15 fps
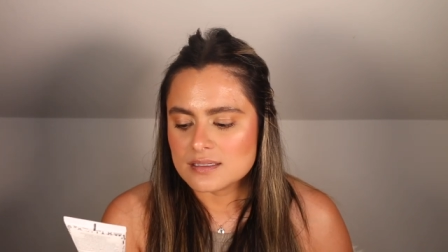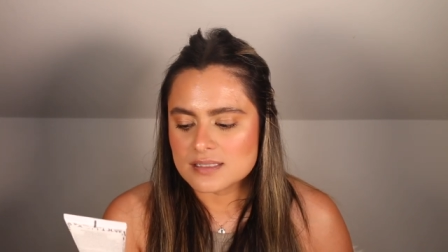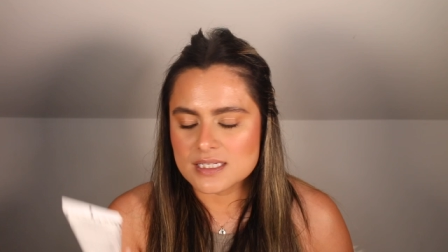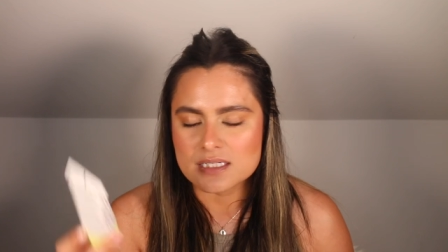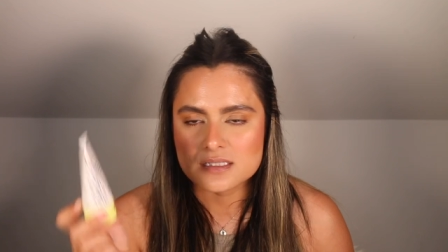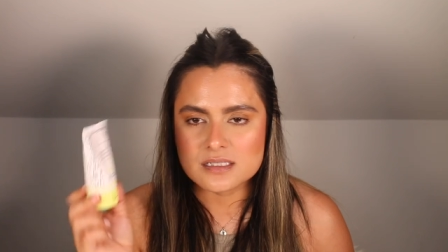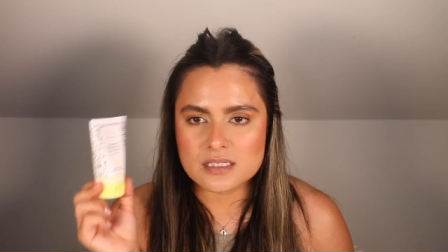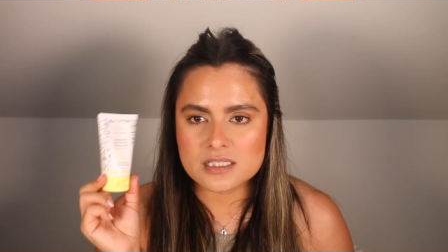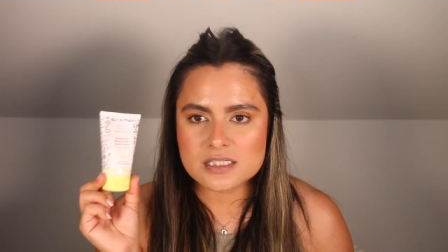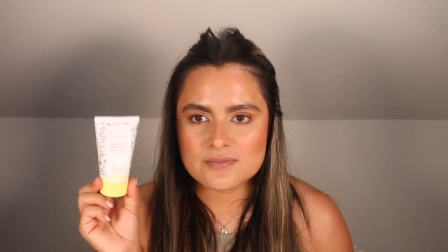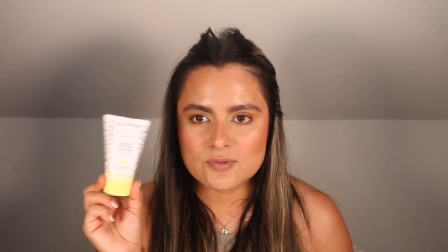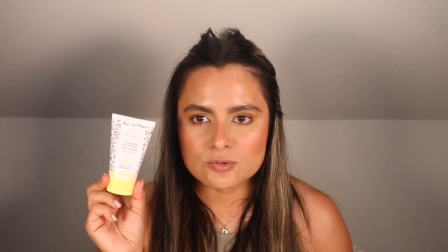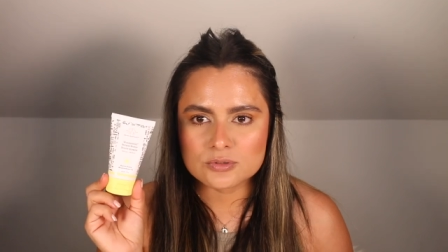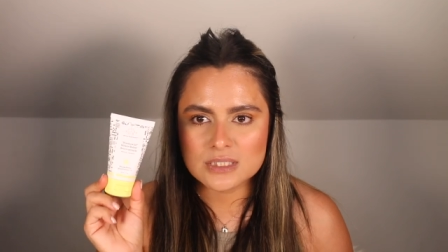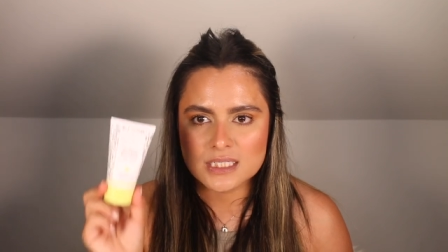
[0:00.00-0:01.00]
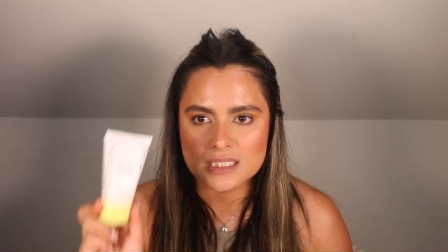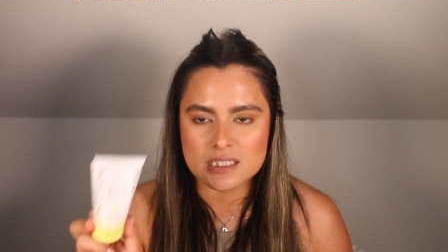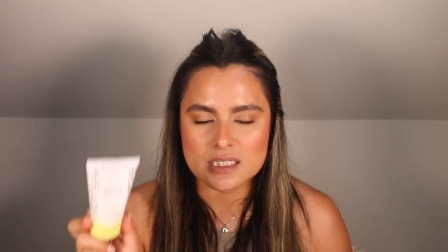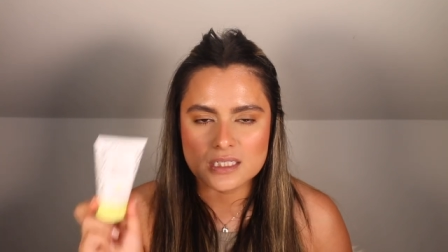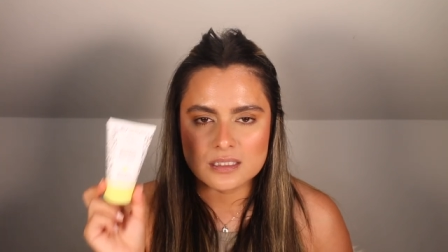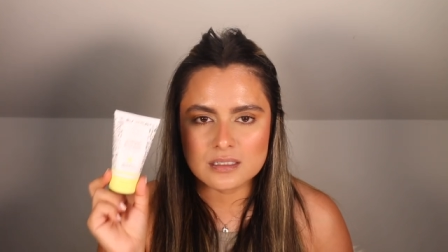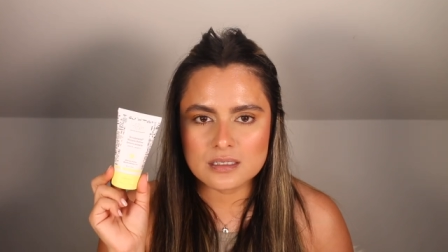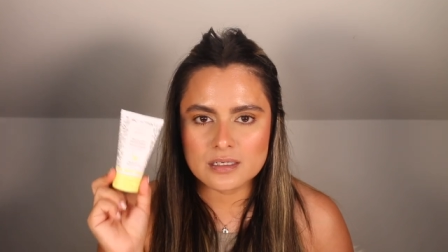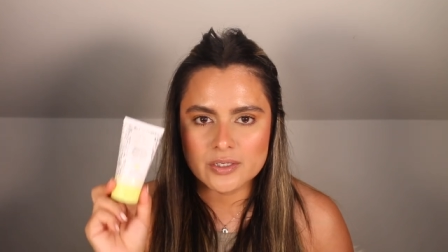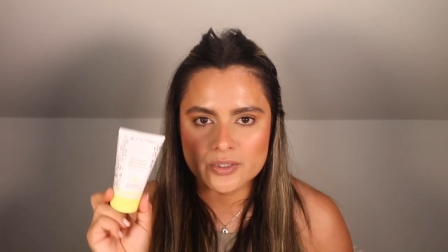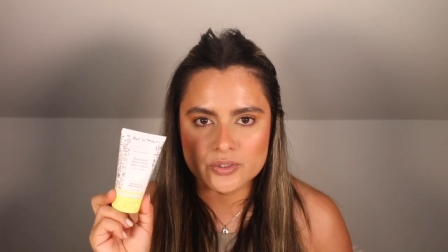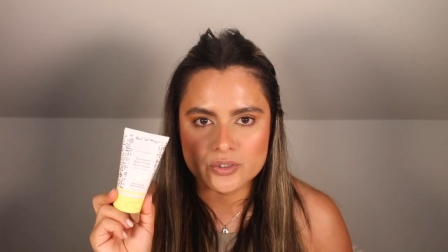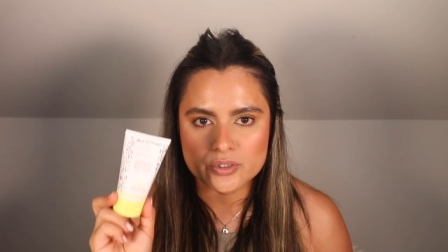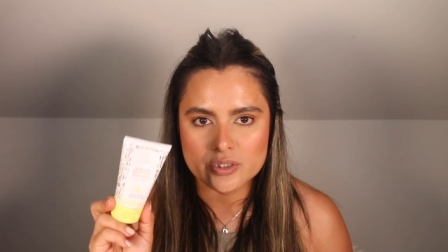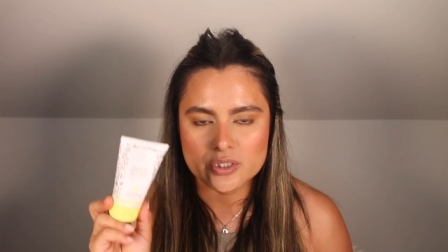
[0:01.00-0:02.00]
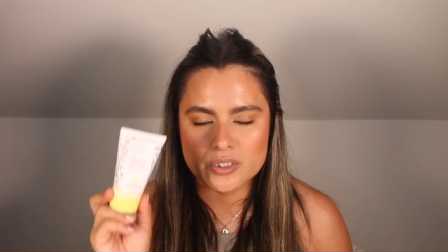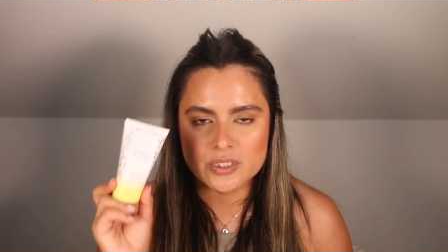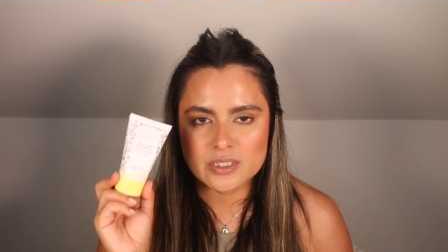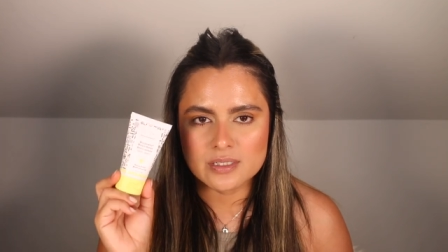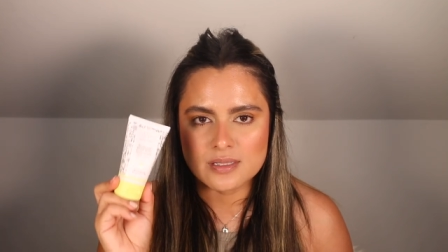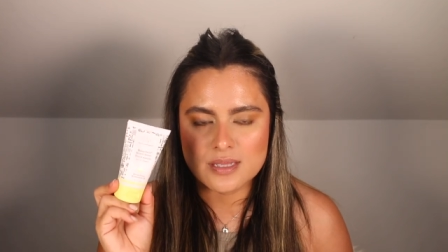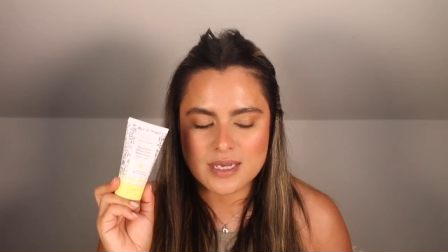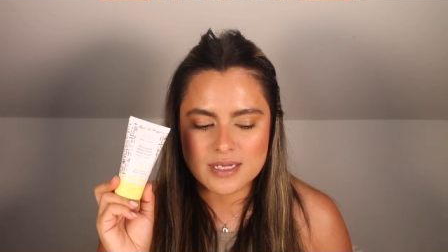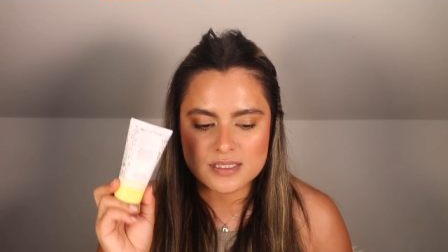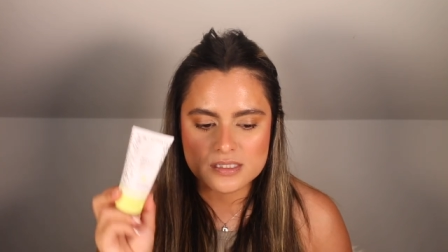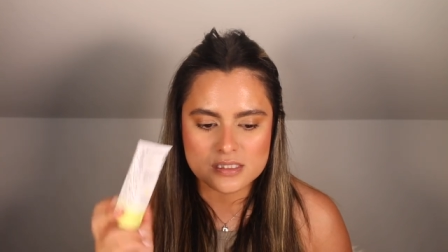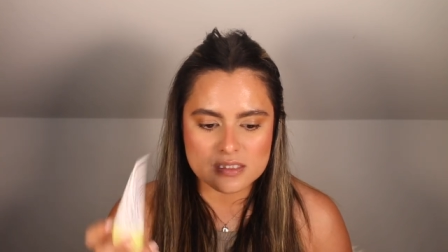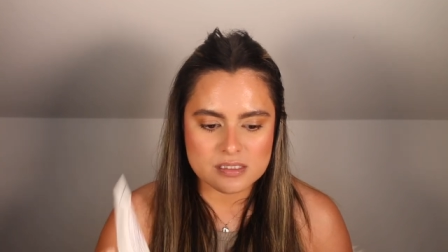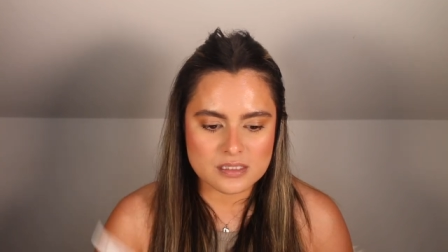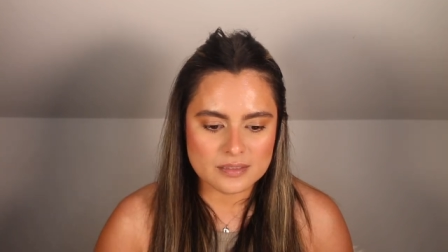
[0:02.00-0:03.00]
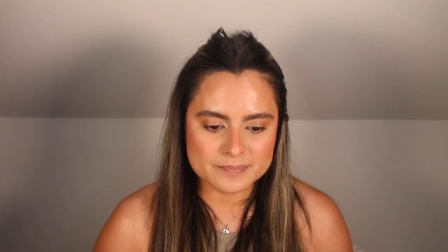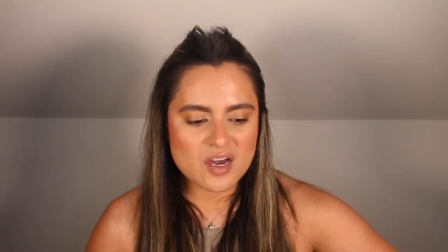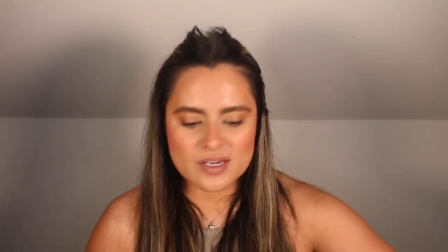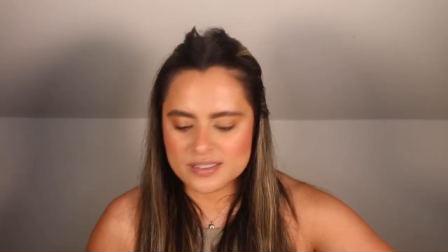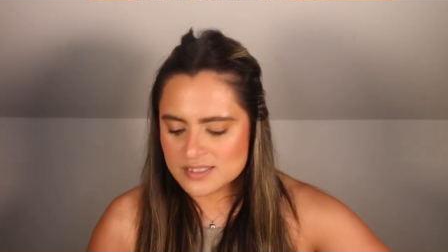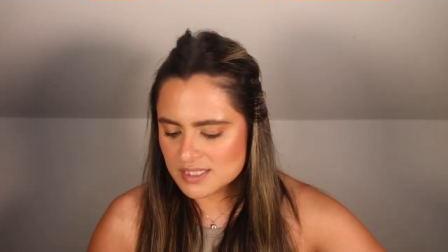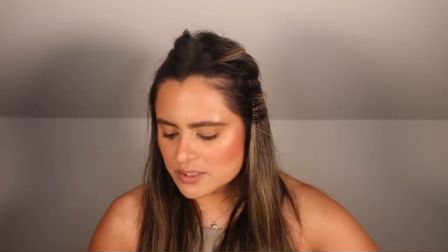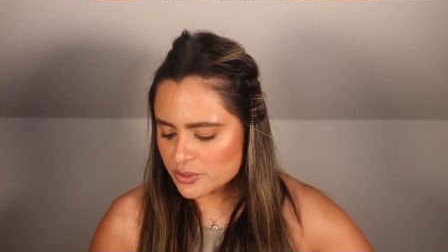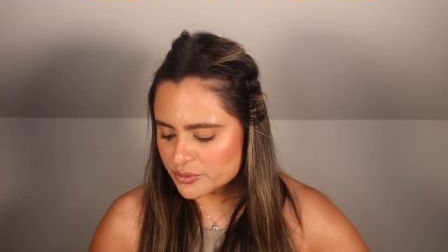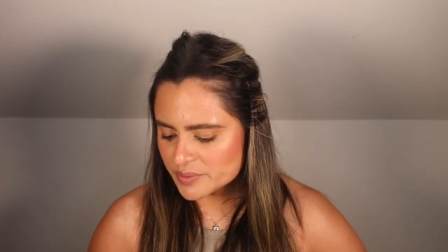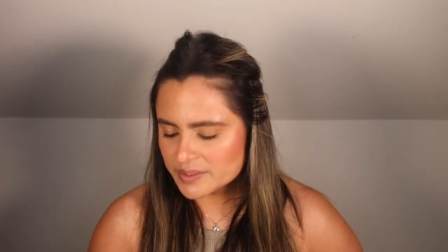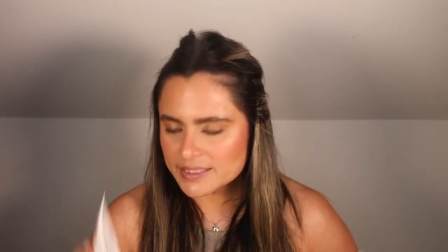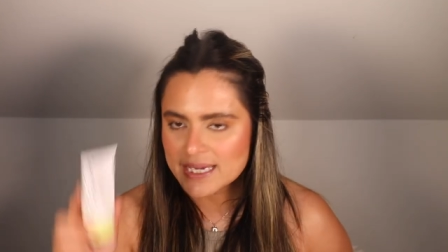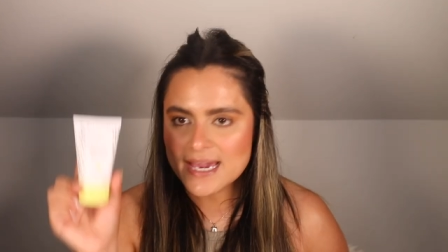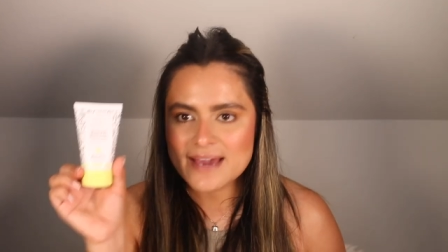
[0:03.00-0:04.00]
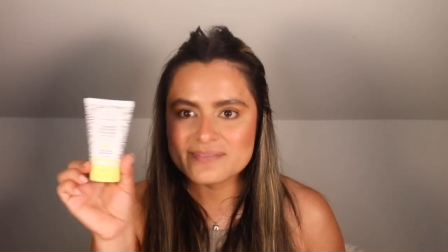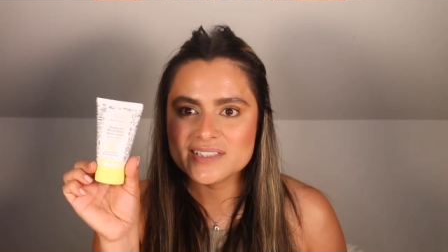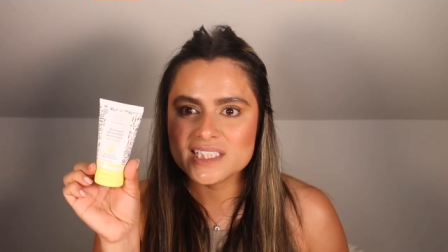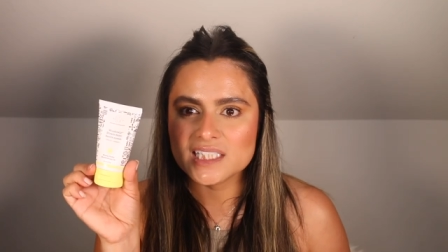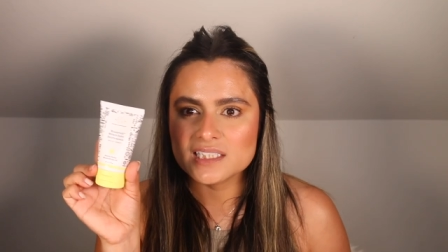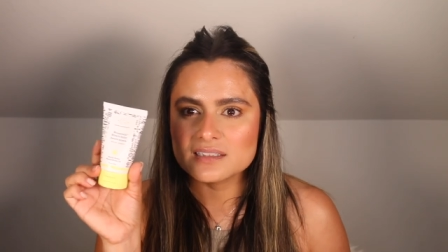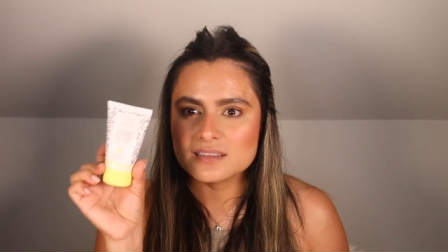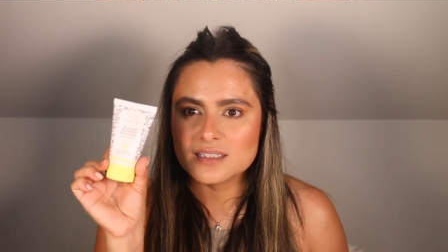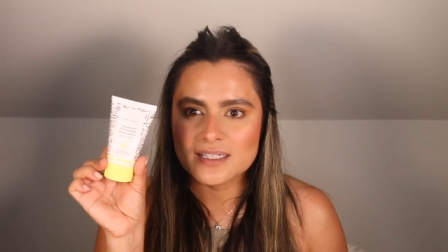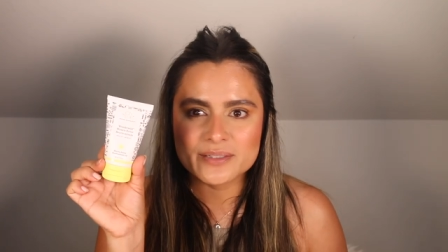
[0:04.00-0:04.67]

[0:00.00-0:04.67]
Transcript: that is exfoliating under this. Cons, I don't really have any.